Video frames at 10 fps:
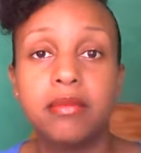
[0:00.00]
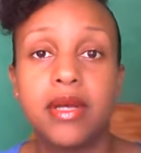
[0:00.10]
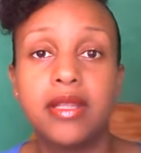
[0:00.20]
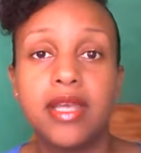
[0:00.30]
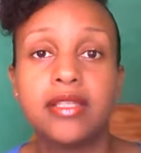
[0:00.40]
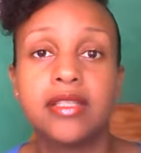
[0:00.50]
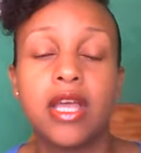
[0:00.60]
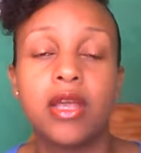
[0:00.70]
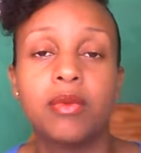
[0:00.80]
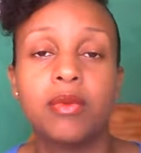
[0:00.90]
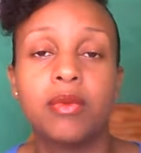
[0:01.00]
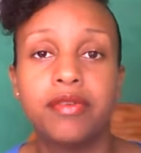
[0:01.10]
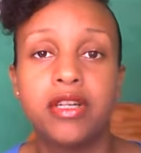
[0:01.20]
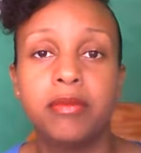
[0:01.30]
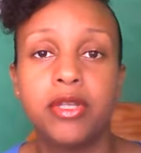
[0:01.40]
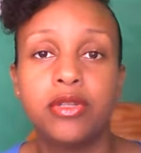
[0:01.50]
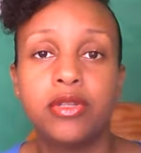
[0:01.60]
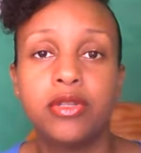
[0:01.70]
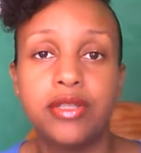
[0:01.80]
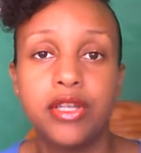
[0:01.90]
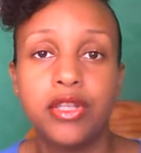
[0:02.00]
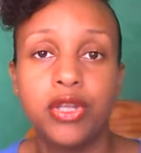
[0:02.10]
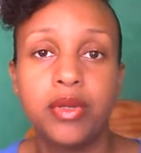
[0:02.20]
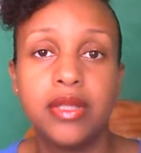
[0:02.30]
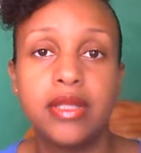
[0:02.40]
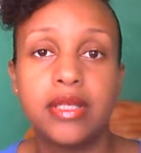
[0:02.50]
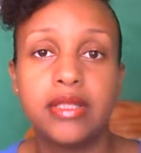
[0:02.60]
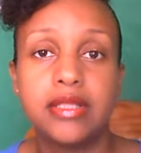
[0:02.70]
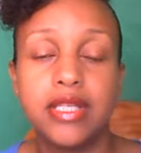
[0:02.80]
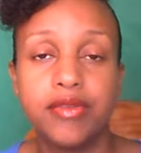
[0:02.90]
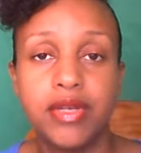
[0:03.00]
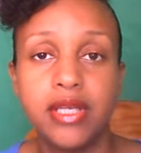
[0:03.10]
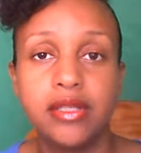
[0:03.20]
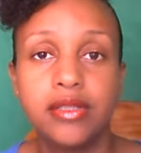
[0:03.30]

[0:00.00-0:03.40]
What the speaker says: I will definitely be continuing the series.